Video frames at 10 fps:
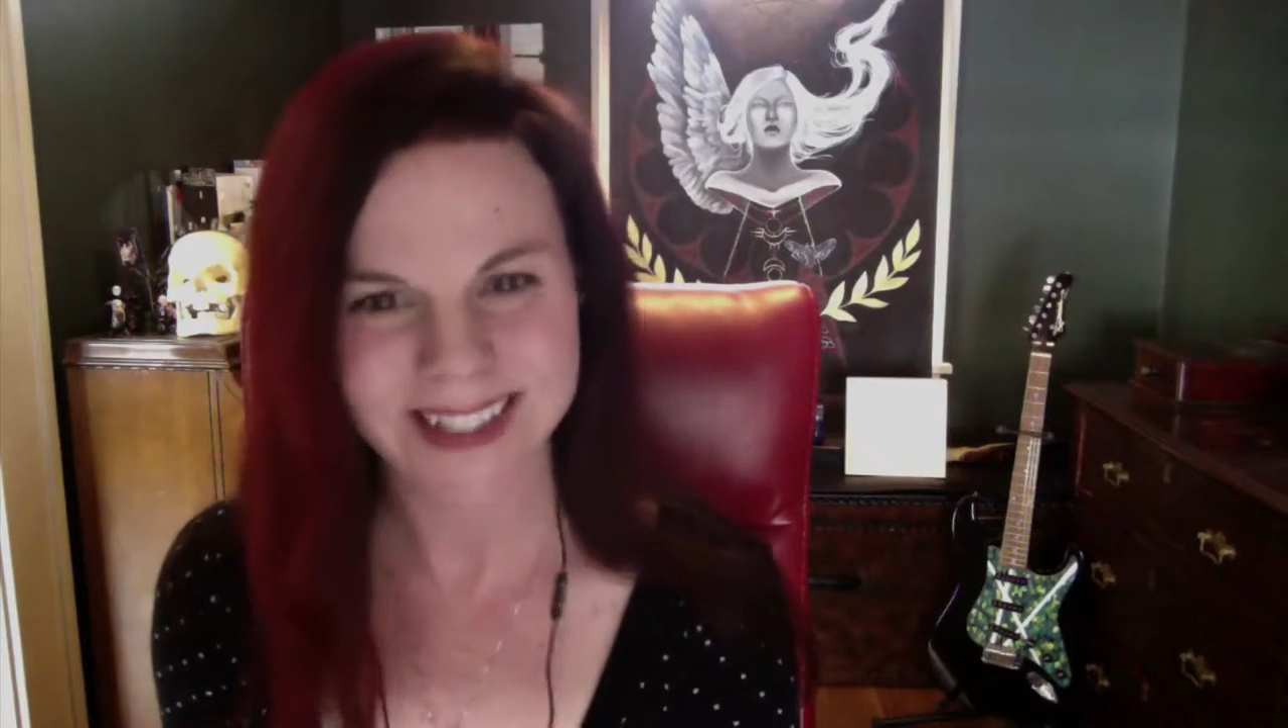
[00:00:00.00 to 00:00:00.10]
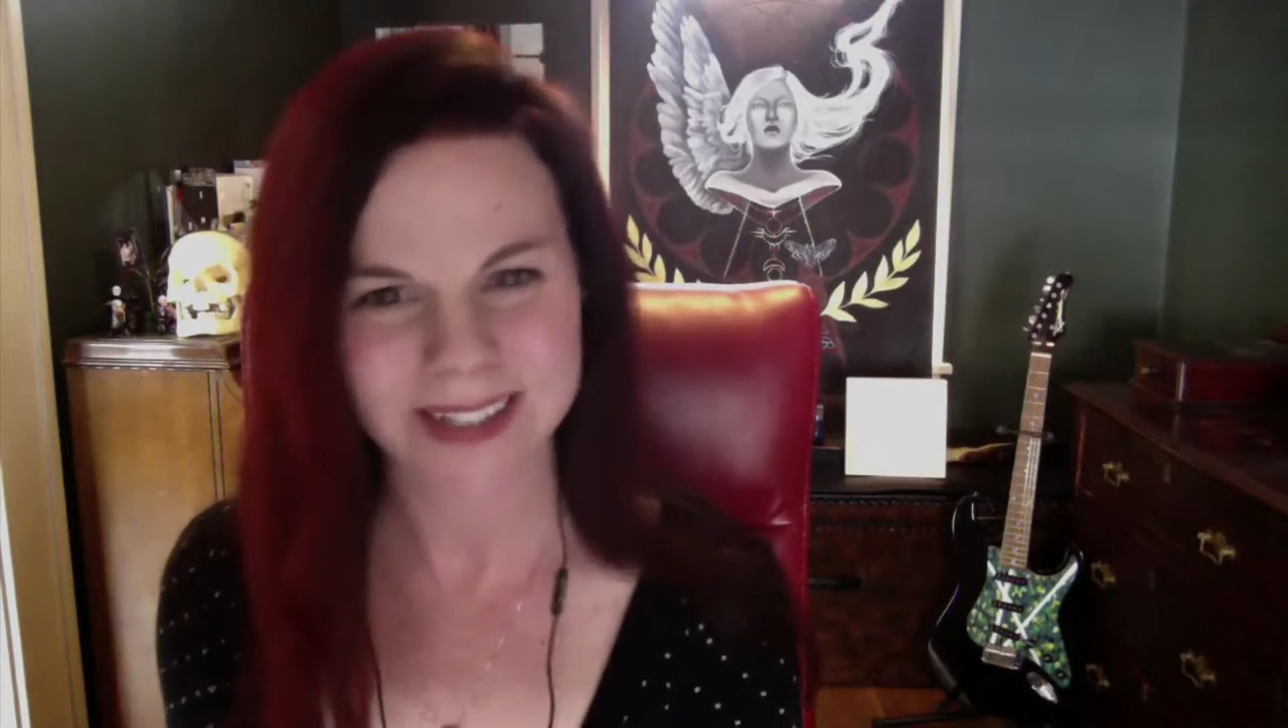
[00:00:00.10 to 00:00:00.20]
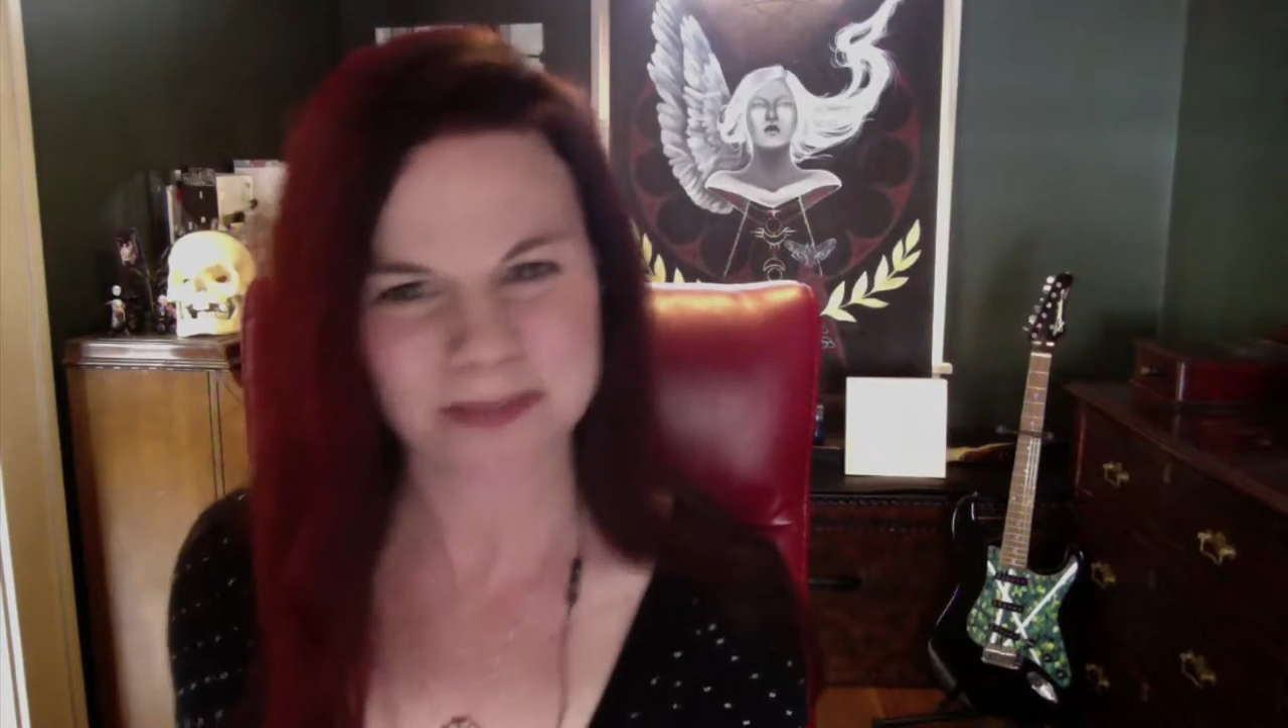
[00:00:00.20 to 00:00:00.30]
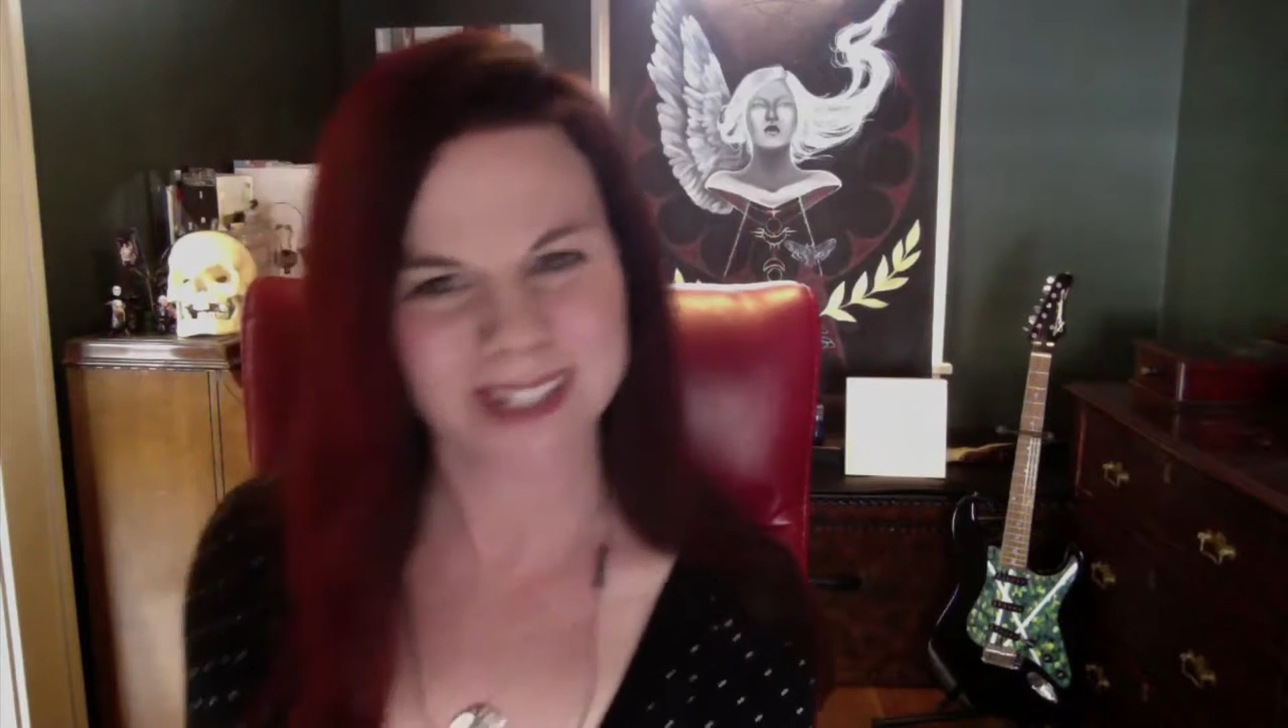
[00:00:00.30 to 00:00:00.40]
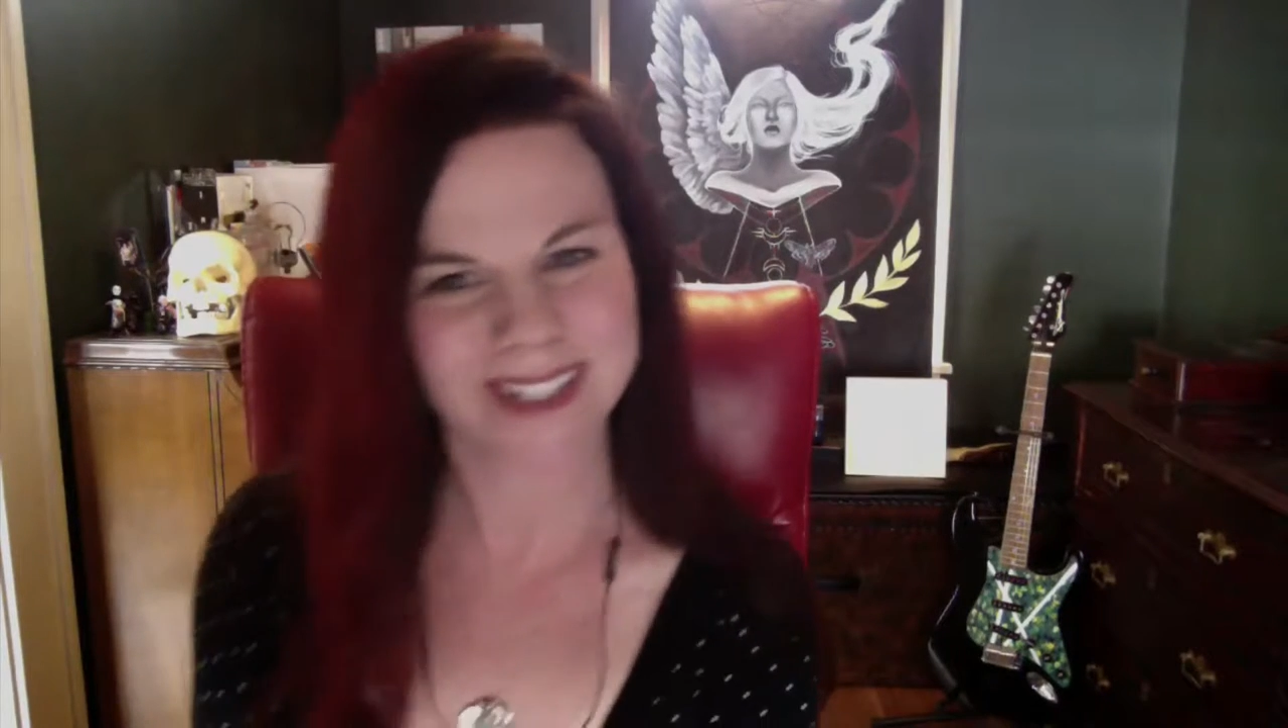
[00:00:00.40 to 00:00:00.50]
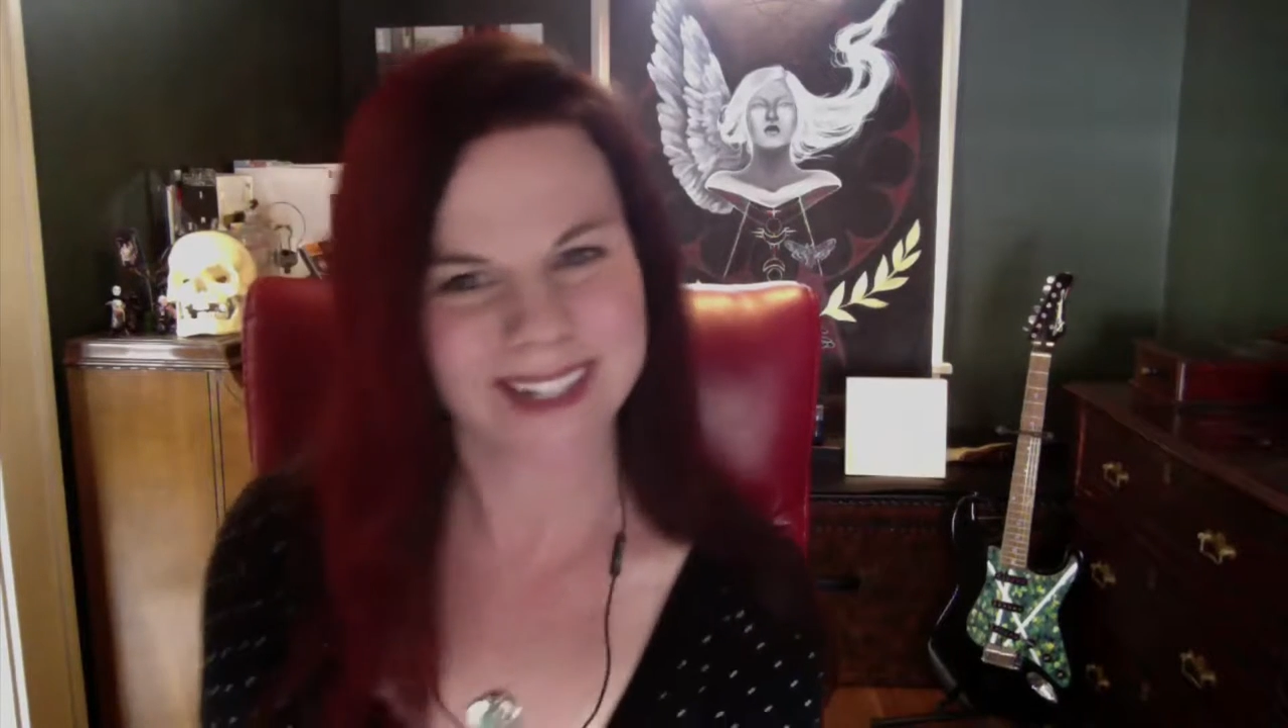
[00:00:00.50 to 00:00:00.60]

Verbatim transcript: I